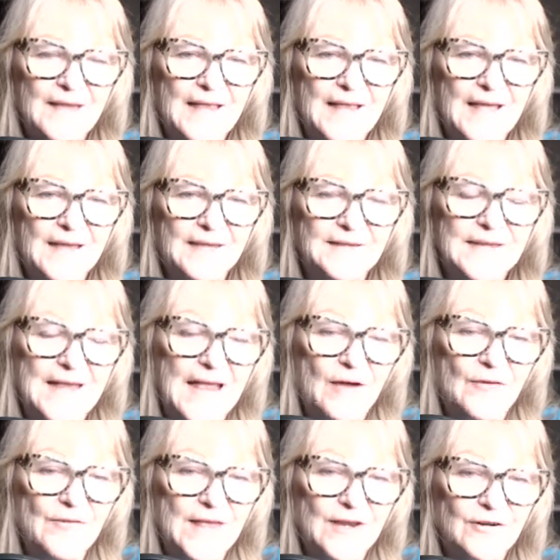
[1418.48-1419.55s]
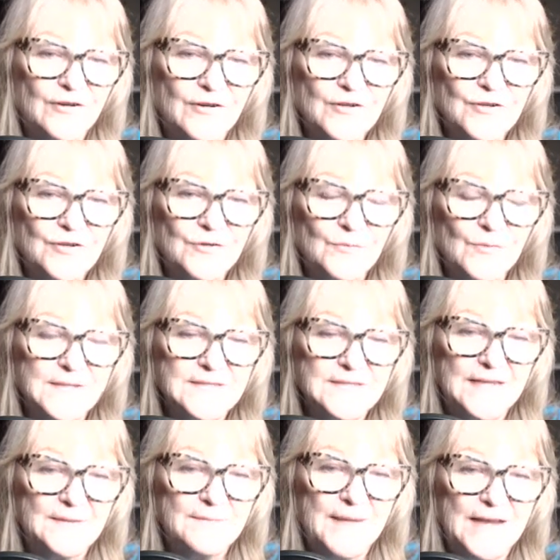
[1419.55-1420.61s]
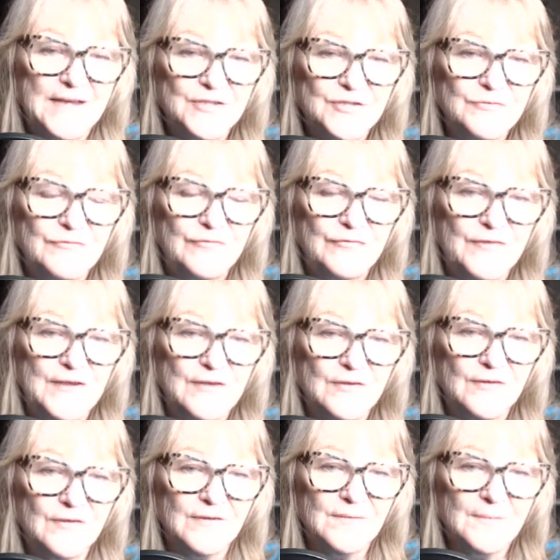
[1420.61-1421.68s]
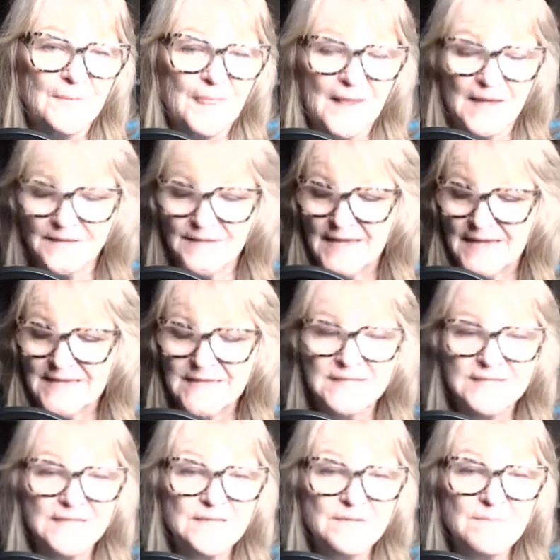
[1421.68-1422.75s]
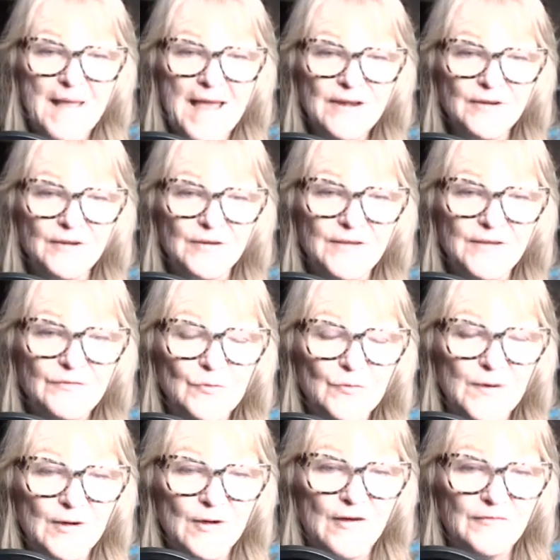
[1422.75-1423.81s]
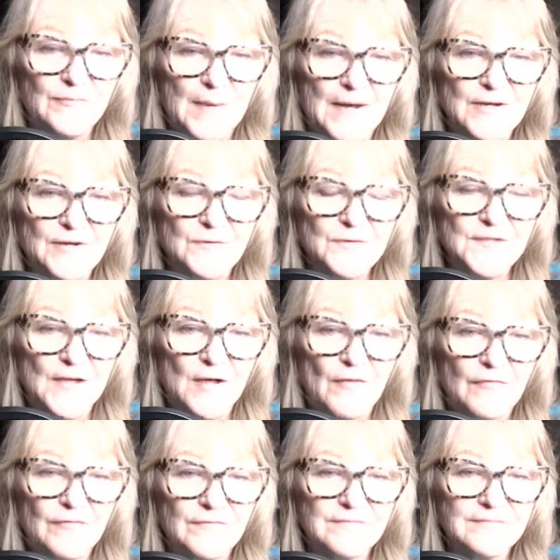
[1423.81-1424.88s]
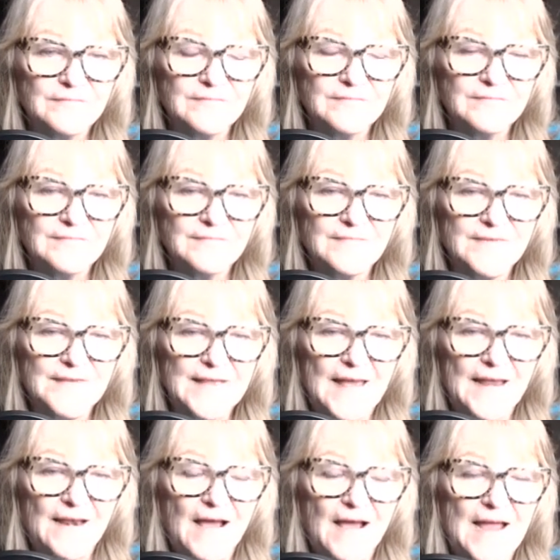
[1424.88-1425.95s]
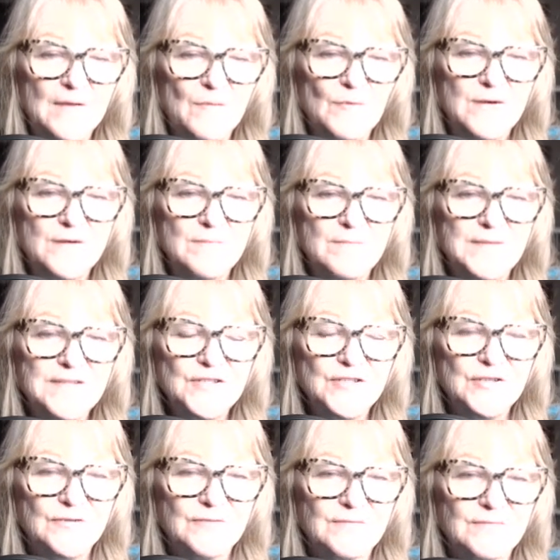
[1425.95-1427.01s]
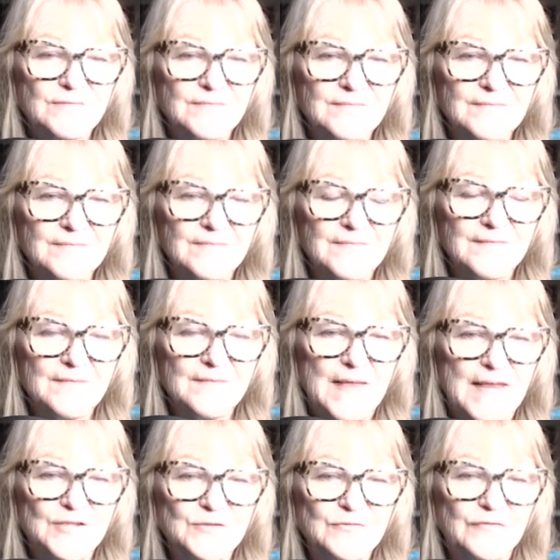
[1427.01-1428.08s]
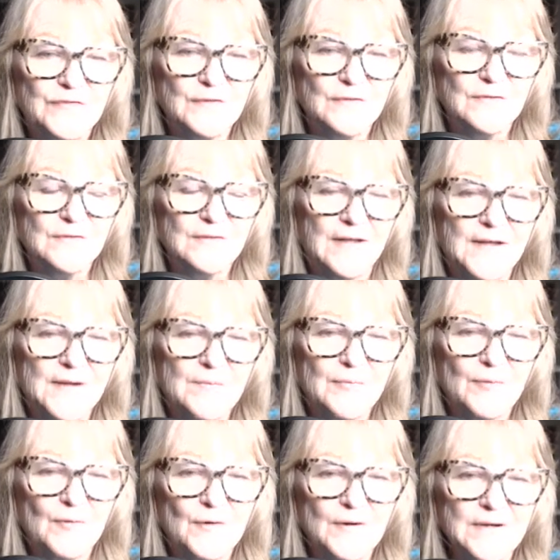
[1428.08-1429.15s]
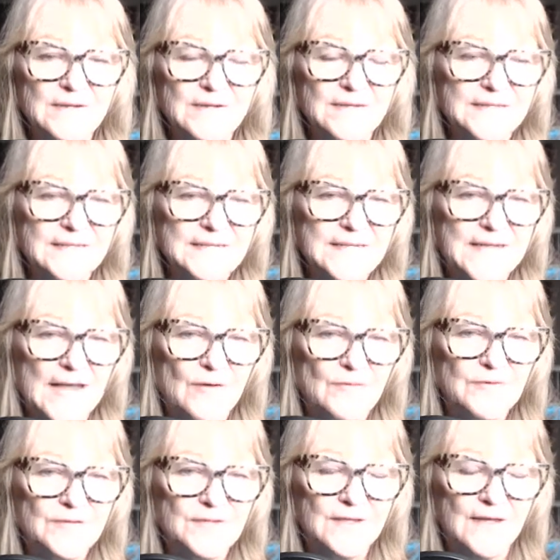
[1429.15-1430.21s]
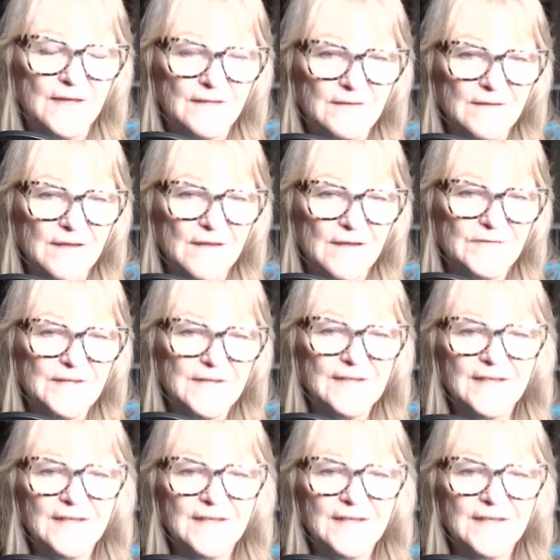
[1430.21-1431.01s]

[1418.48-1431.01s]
And how that hurt you was that it made you feel like it didn't matter if you went off by yourself, that I wouldn't miss you, made you feel unimportant, discounted, unloved.